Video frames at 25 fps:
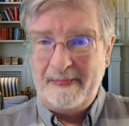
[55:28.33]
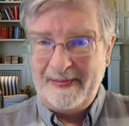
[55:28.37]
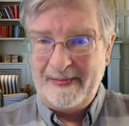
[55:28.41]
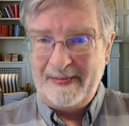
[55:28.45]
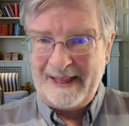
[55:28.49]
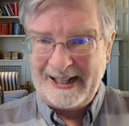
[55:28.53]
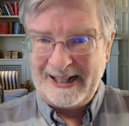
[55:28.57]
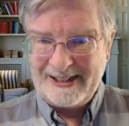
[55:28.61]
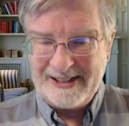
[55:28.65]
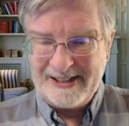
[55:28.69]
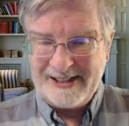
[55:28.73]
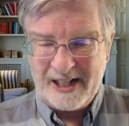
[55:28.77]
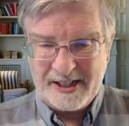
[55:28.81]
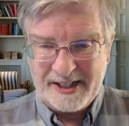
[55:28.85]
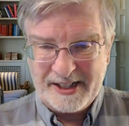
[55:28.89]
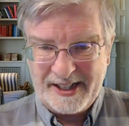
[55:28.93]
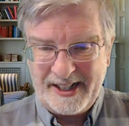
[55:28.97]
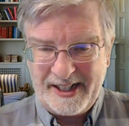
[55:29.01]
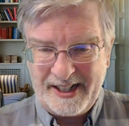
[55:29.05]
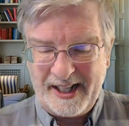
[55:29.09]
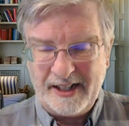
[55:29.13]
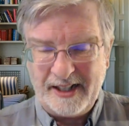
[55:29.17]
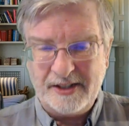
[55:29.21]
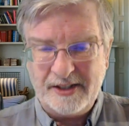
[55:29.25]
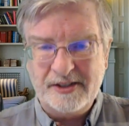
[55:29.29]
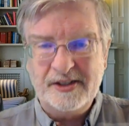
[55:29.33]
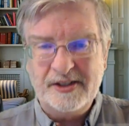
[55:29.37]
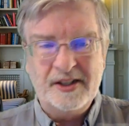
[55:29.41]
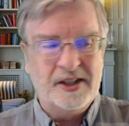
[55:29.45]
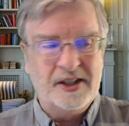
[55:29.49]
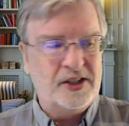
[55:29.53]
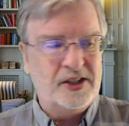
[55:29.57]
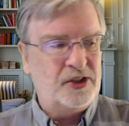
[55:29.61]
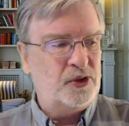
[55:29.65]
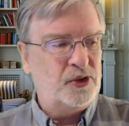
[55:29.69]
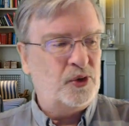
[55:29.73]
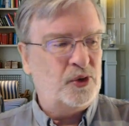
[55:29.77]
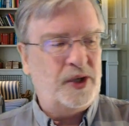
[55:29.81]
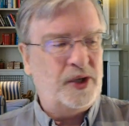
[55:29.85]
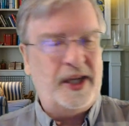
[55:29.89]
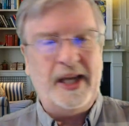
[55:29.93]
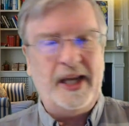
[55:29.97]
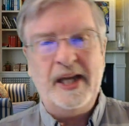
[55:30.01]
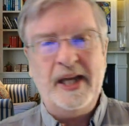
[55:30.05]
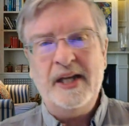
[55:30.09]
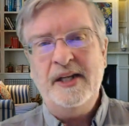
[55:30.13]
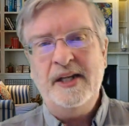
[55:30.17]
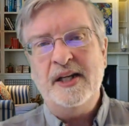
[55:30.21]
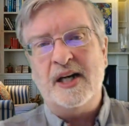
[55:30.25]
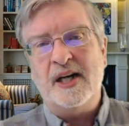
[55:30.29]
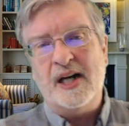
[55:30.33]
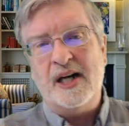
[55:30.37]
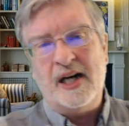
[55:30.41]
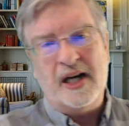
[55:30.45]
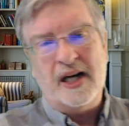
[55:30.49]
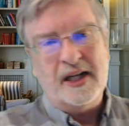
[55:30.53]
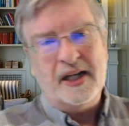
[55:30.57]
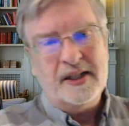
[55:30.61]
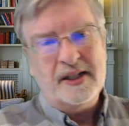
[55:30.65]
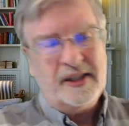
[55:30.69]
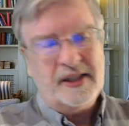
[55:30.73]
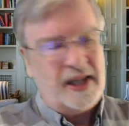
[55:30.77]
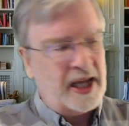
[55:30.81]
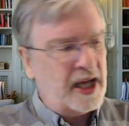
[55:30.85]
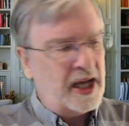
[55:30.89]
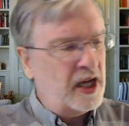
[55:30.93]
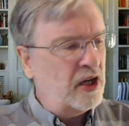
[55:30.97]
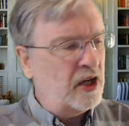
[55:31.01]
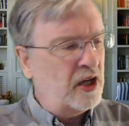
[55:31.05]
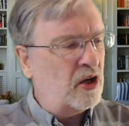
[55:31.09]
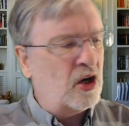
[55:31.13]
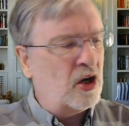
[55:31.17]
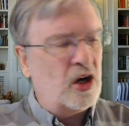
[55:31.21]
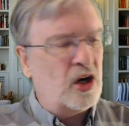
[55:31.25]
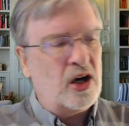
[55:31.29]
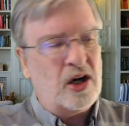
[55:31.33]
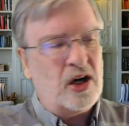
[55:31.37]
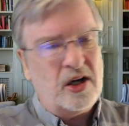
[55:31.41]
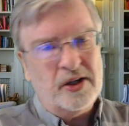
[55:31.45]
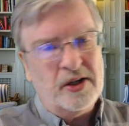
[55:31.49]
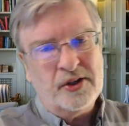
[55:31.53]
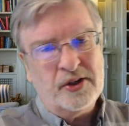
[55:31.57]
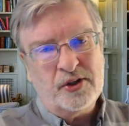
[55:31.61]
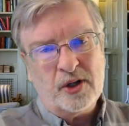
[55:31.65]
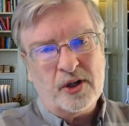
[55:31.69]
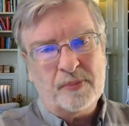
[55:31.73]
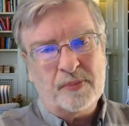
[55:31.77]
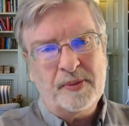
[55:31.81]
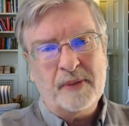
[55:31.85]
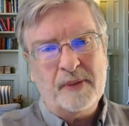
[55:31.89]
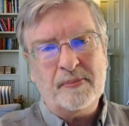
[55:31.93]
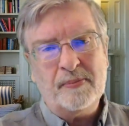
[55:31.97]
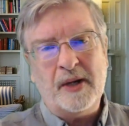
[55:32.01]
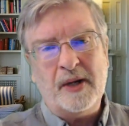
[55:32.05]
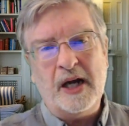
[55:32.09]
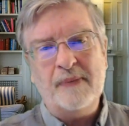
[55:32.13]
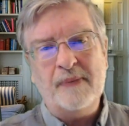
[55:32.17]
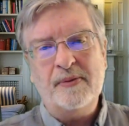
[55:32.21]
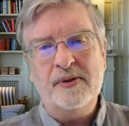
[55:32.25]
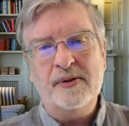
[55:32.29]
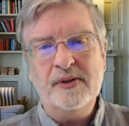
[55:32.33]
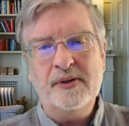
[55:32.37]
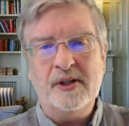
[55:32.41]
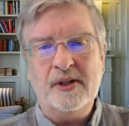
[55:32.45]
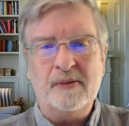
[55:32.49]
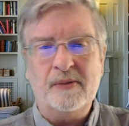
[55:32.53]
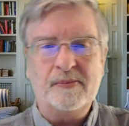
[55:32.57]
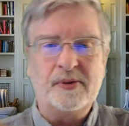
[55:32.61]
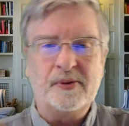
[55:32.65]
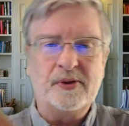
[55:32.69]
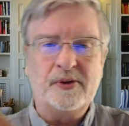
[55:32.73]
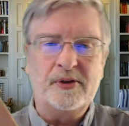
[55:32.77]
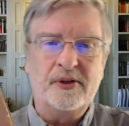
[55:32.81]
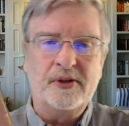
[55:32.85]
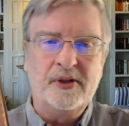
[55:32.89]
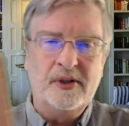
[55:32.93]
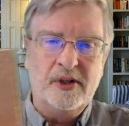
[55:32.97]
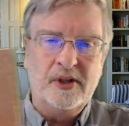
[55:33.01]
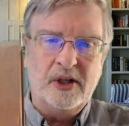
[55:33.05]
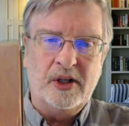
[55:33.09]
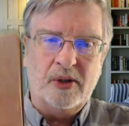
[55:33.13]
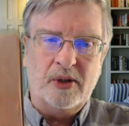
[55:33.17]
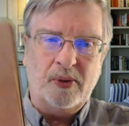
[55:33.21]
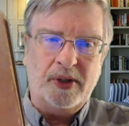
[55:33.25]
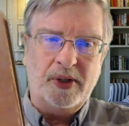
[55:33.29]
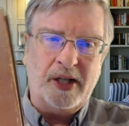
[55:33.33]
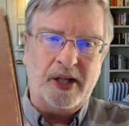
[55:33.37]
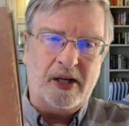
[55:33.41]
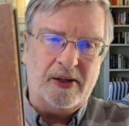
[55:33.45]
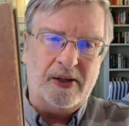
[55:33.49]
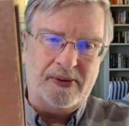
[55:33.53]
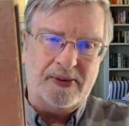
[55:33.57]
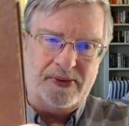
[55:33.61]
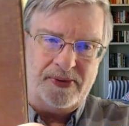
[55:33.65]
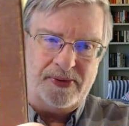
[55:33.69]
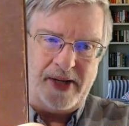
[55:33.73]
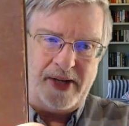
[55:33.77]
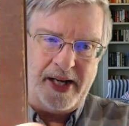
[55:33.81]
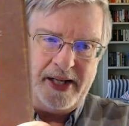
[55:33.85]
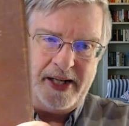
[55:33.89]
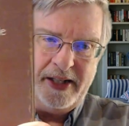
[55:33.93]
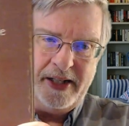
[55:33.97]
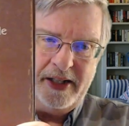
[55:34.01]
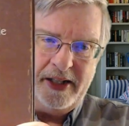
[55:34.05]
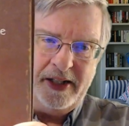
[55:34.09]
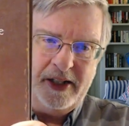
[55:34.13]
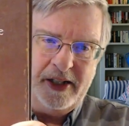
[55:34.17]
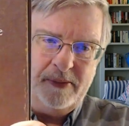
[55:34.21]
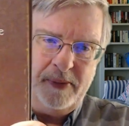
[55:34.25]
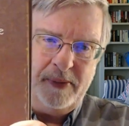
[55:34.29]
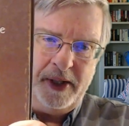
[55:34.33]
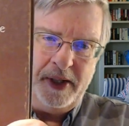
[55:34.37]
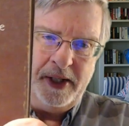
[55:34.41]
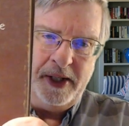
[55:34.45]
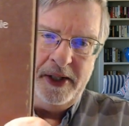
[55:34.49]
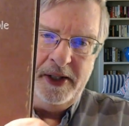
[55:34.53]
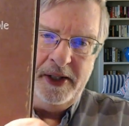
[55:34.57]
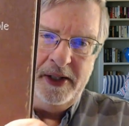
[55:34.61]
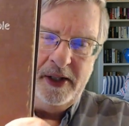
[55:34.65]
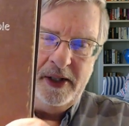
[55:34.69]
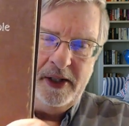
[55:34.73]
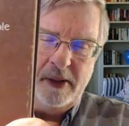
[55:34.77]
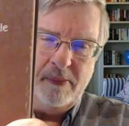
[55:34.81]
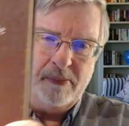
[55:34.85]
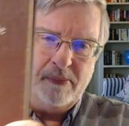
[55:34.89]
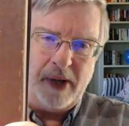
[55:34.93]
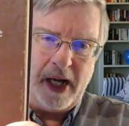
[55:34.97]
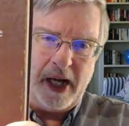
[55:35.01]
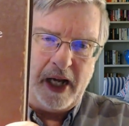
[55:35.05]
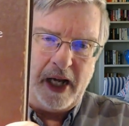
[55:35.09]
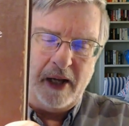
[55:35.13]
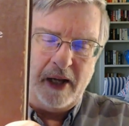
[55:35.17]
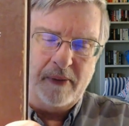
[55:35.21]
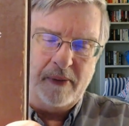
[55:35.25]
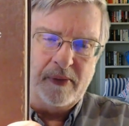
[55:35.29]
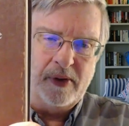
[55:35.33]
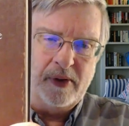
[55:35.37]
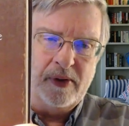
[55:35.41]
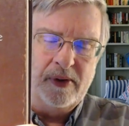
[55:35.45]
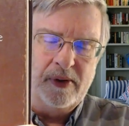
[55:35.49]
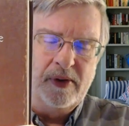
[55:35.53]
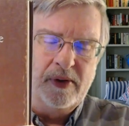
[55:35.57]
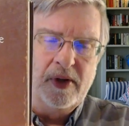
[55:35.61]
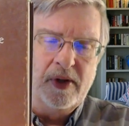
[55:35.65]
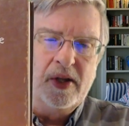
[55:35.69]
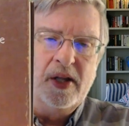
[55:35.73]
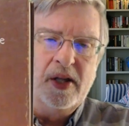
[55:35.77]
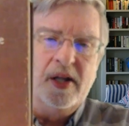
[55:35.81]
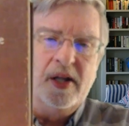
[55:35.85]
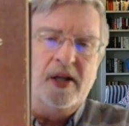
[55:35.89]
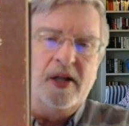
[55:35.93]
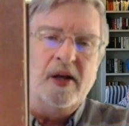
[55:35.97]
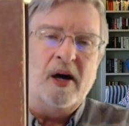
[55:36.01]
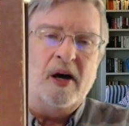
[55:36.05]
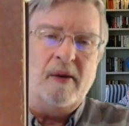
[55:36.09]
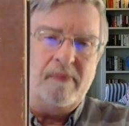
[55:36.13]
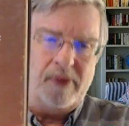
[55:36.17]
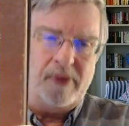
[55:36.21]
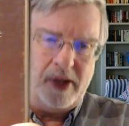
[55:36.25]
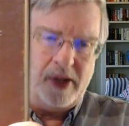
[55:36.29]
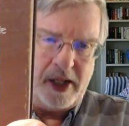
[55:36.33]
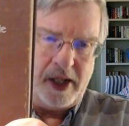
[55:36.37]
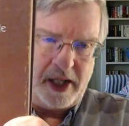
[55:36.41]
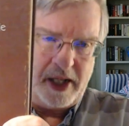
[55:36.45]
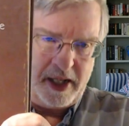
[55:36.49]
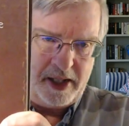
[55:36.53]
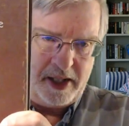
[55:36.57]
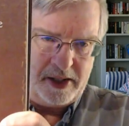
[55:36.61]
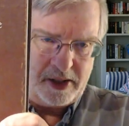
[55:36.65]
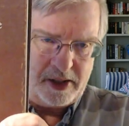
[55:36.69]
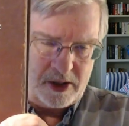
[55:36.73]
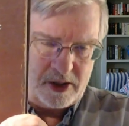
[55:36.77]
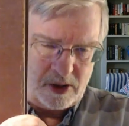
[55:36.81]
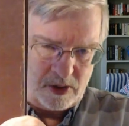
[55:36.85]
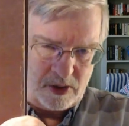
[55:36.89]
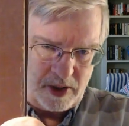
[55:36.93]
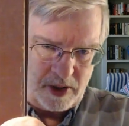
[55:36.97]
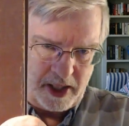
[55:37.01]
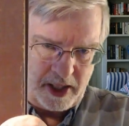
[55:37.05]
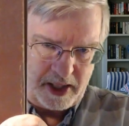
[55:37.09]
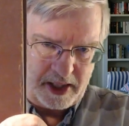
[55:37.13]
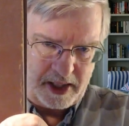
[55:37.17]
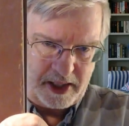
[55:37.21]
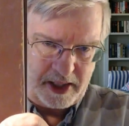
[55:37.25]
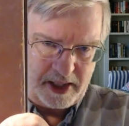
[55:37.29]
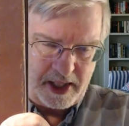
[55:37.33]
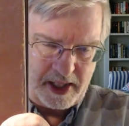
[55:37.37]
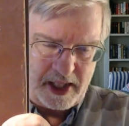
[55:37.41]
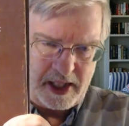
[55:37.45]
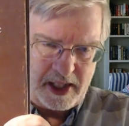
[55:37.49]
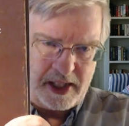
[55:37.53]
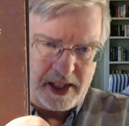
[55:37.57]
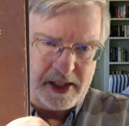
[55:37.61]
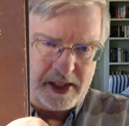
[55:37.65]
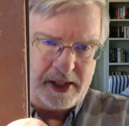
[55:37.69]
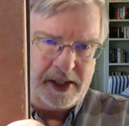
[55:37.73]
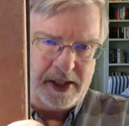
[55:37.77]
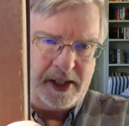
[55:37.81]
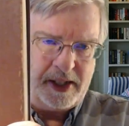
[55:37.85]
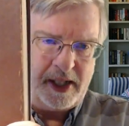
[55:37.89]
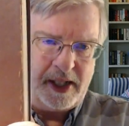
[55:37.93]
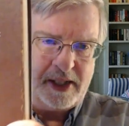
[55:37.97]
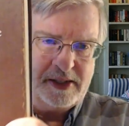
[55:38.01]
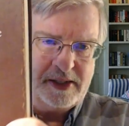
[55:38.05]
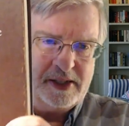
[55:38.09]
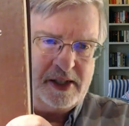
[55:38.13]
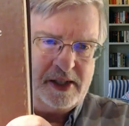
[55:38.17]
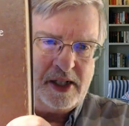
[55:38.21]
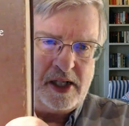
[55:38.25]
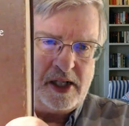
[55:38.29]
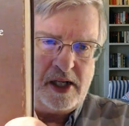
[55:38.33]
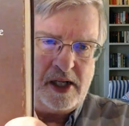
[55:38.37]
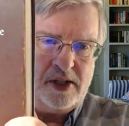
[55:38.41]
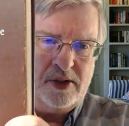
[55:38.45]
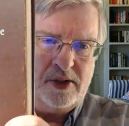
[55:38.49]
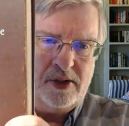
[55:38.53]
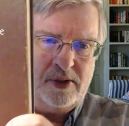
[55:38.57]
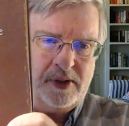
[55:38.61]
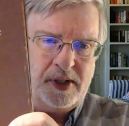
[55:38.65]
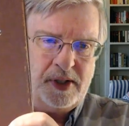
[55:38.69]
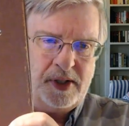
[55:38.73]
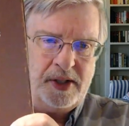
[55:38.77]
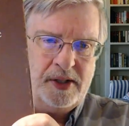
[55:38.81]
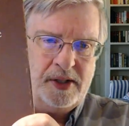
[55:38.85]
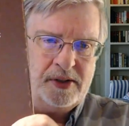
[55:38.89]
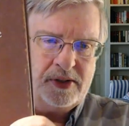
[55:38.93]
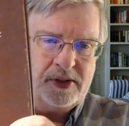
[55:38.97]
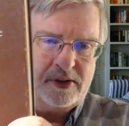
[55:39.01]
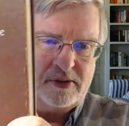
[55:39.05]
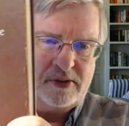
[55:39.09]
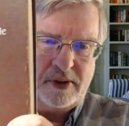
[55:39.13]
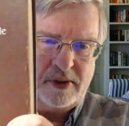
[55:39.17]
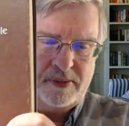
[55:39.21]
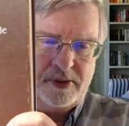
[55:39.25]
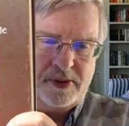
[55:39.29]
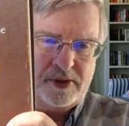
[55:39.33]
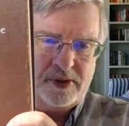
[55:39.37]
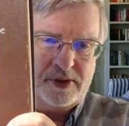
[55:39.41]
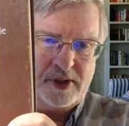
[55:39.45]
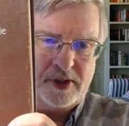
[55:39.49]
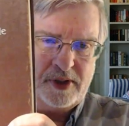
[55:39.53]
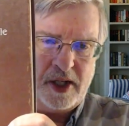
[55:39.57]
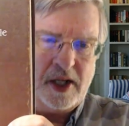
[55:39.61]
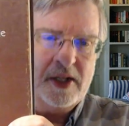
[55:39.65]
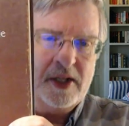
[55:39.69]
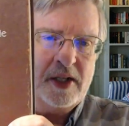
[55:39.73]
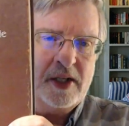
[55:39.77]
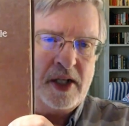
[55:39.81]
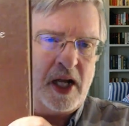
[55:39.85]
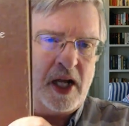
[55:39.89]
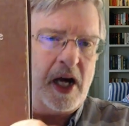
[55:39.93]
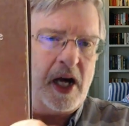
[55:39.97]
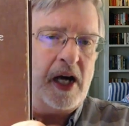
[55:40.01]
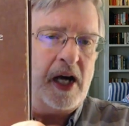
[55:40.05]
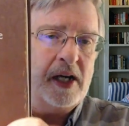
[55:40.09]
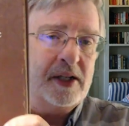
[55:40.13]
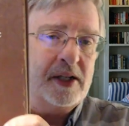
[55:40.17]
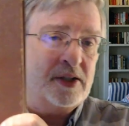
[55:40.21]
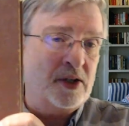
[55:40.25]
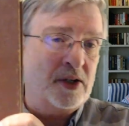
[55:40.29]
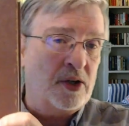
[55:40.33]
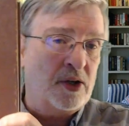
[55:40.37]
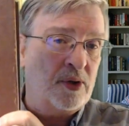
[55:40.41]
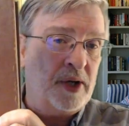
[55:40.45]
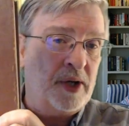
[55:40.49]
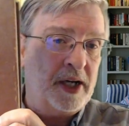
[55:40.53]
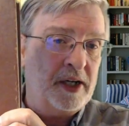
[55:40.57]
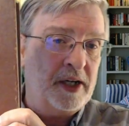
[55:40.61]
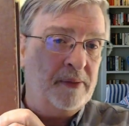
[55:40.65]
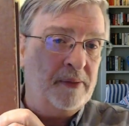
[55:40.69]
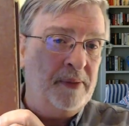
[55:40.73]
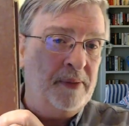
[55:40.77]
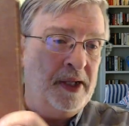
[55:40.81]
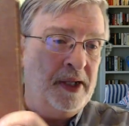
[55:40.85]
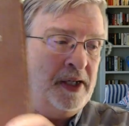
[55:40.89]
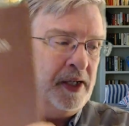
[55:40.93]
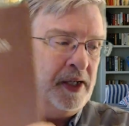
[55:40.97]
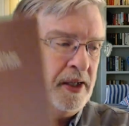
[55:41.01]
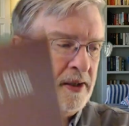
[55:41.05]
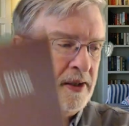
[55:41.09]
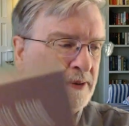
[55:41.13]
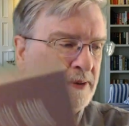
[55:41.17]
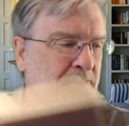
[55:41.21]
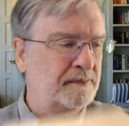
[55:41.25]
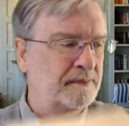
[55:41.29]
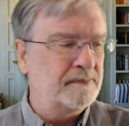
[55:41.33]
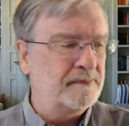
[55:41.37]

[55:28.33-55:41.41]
that's not the case. You cannot at all interpret Bible numbers without finding them in the Bible, applying the correct context and continuity in the scriptures to unlock the correct meaning.